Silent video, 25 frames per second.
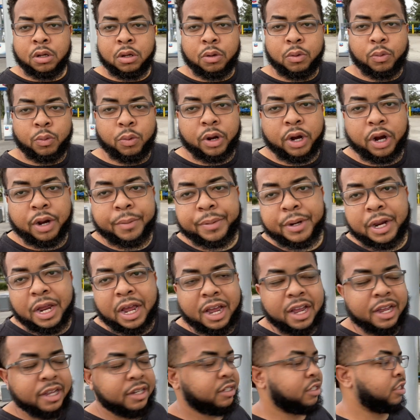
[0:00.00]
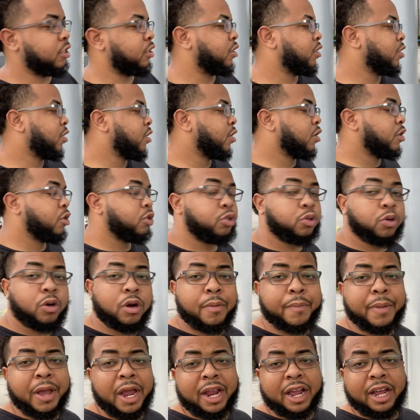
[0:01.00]
What up, guys? Jordan
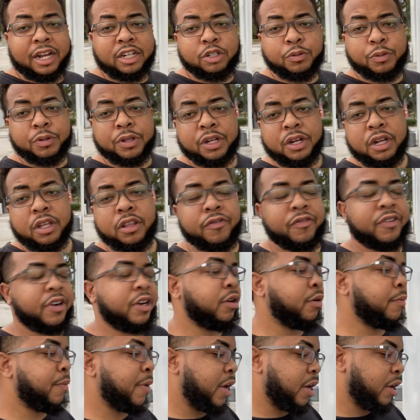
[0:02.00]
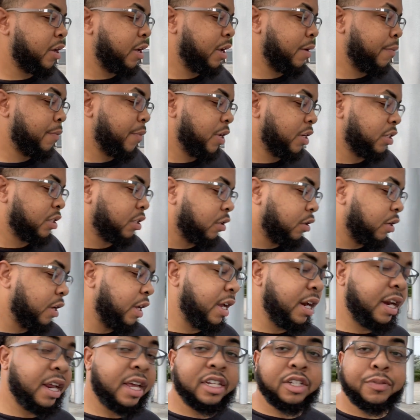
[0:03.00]
back at you with another video, Modern Day Muscle.
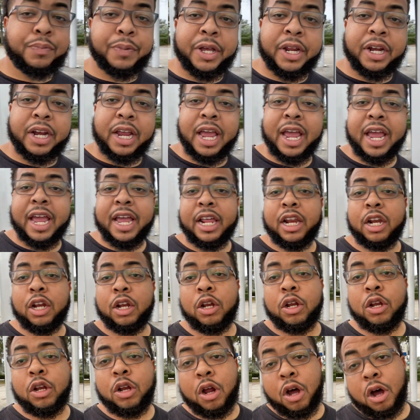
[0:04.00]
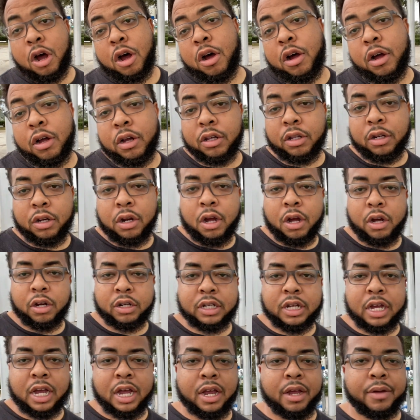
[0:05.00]
It has been a long
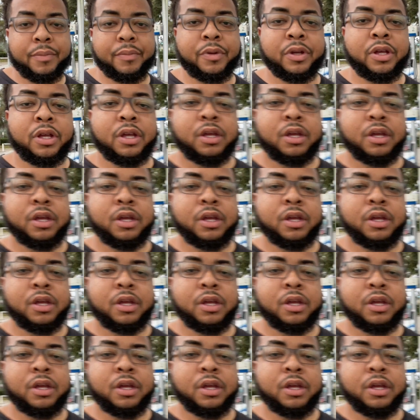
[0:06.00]
time.